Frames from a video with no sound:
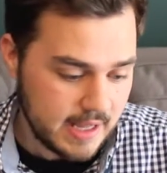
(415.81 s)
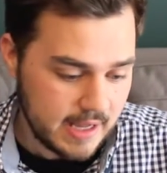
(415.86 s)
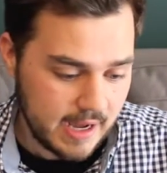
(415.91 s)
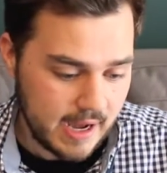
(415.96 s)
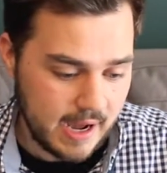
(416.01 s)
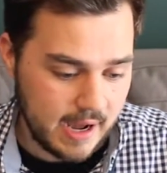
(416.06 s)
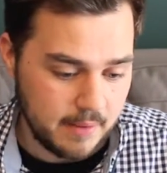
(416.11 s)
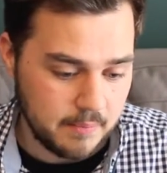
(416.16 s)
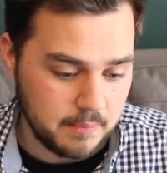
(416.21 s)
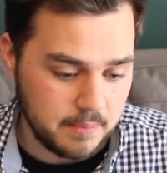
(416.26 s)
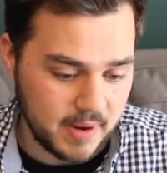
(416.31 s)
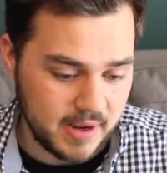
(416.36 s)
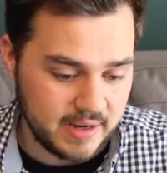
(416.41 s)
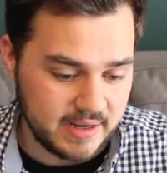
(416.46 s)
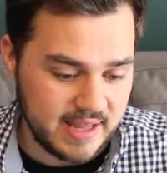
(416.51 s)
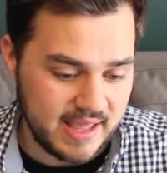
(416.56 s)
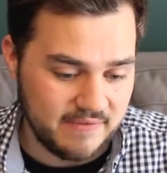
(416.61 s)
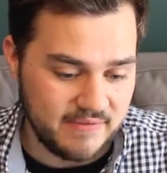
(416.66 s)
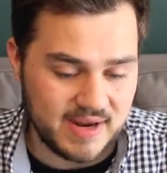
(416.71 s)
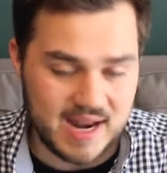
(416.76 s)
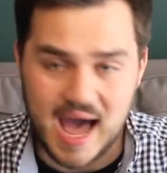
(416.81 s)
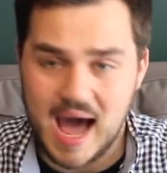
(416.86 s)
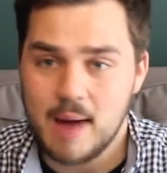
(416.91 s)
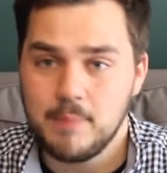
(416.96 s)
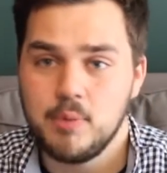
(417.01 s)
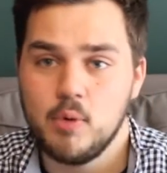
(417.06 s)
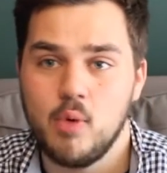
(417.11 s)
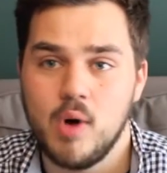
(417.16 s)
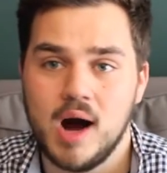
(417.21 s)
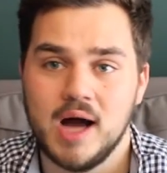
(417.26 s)
But if an
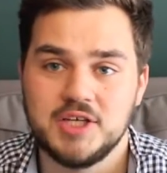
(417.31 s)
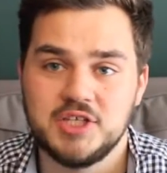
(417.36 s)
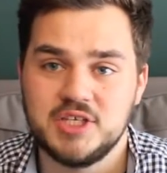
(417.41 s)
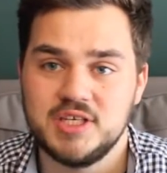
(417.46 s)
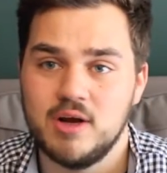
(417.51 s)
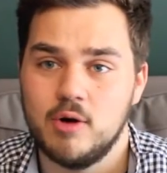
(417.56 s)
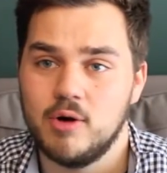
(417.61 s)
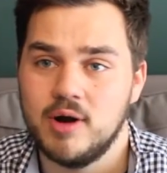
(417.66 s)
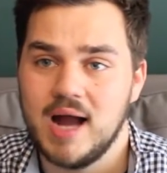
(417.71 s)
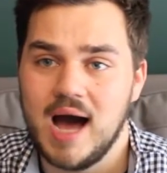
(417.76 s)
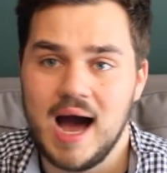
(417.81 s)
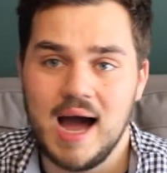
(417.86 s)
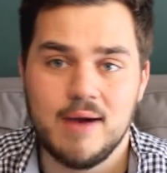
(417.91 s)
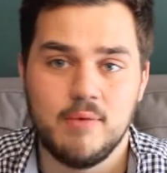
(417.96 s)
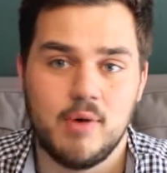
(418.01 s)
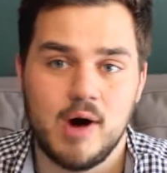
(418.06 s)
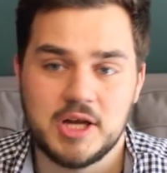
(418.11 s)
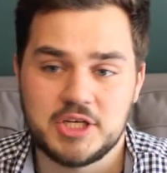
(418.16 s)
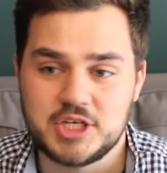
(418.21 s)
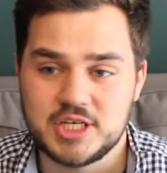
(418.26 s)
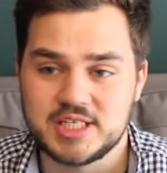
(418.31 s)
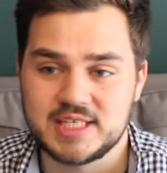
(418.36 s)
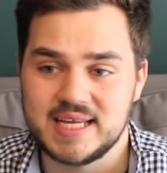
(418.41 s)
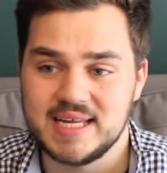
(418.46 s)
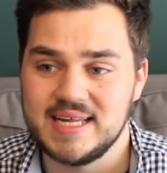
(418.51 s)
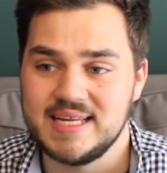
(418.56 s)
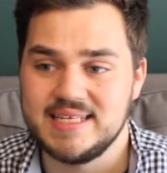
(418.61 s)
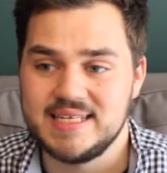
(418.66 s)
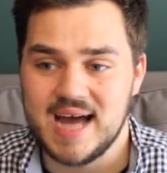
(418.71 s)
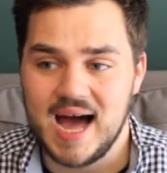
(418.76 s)
Apple Watch or an iWatch is
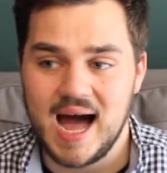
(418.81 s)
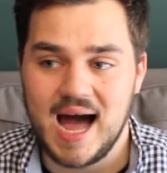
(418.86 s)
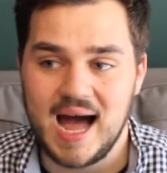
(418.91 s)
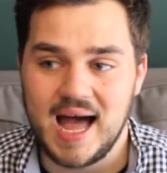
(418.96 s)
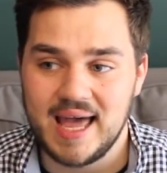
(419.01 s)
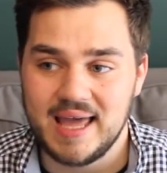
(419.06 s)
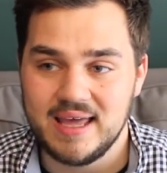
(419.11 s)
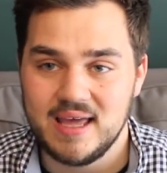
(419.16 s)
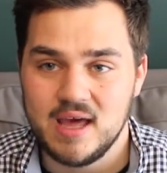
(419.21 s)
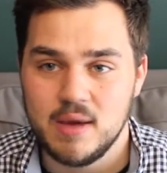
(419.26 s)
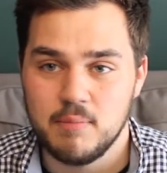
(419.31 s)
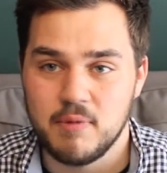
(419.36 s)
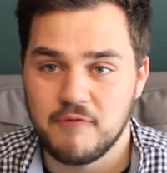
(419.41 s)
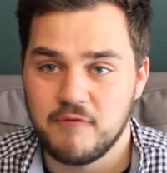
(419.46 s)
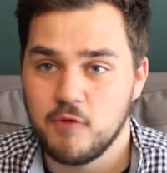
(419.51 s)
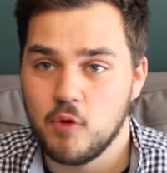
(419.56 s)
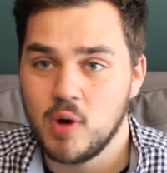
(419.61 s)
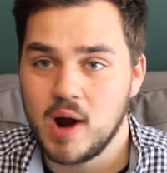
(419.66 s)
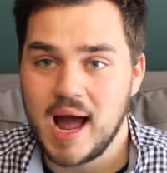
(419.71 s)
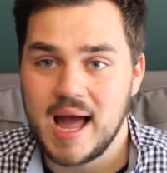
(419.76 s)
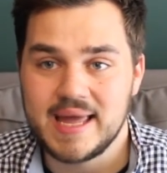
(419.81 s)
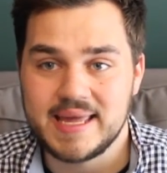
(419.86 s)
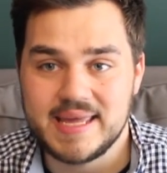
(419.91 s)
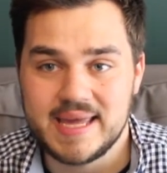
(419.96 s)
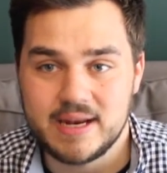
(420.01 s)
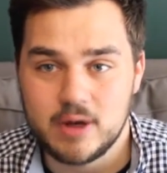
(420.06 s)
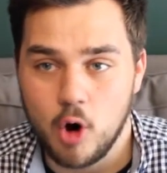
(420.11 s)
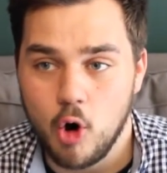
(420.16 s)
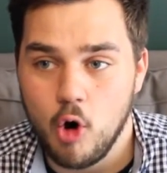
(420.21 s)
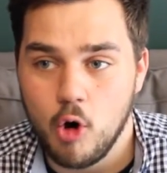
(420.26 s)
going to die before I
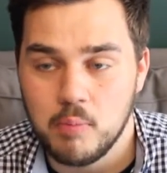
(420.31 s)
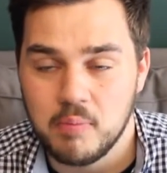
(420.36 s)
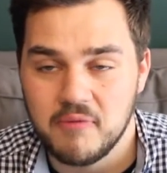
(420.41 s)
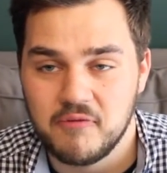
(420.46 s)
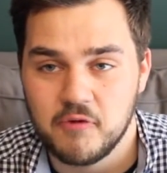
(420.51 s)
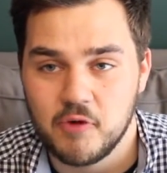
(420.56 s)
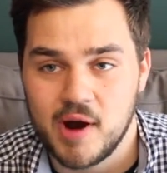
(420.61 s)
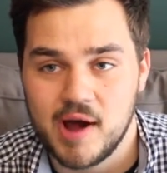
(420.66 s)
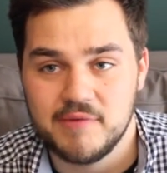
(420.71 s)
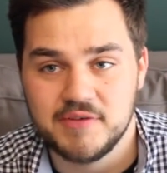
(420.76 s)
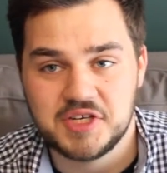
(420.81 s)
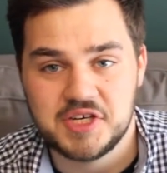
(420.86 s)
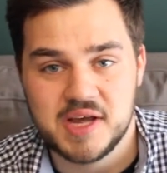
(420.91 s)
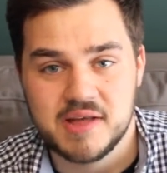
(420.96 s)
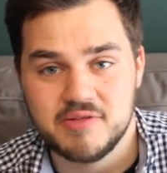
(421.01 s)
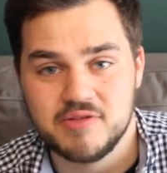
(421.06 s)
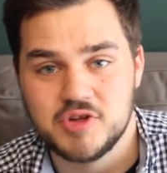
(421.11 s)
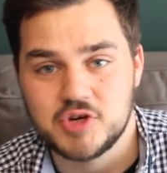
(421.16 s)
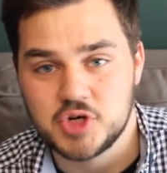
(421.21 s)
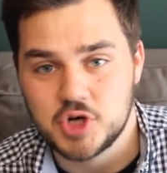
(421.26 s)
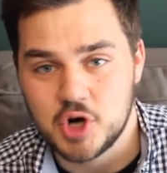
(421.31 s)
get home, before I have a chance to